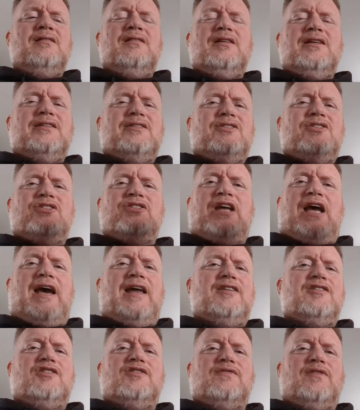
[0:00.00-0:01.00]
it
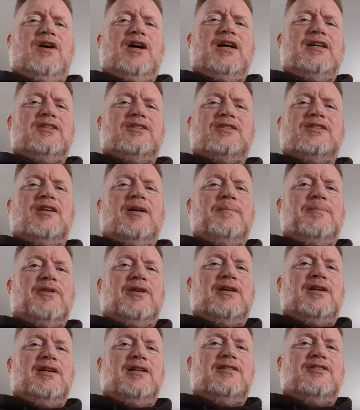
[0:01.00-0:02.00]
satisfies
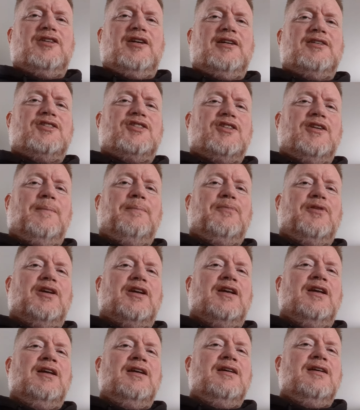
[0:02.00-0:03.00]
something. It does
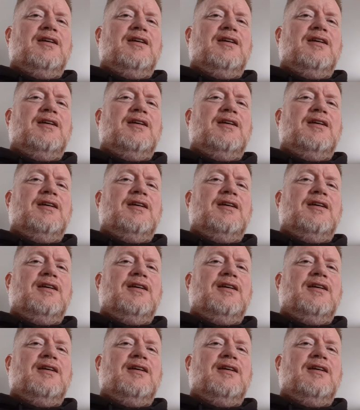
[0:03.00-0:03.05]
something.